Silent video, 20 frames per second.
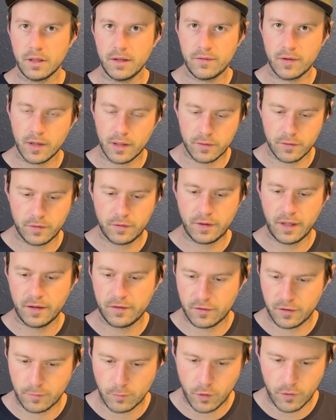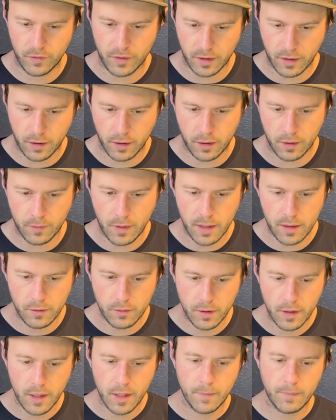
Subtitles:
leaving other states and moving to Colorado.